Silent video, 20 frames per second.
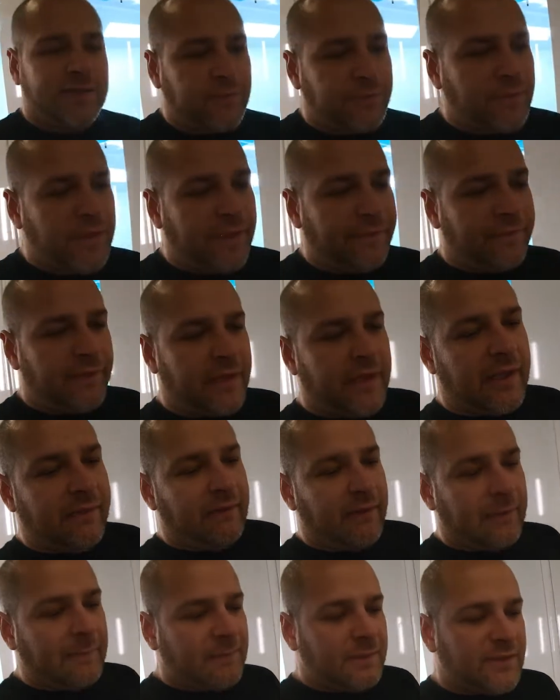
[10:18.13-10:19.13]
are really
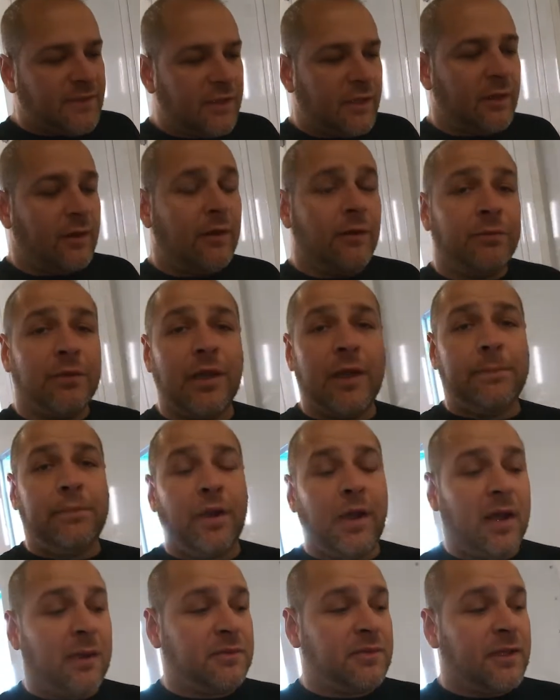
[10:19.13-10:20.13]
forgiving. So really
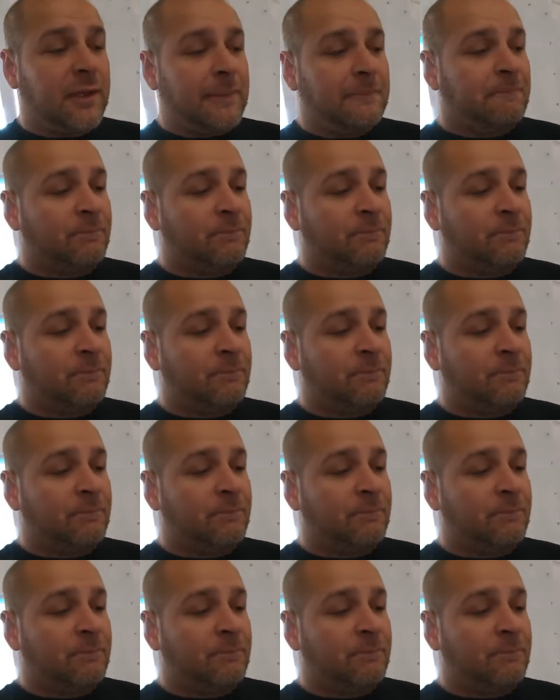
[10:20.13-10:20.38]
pumped.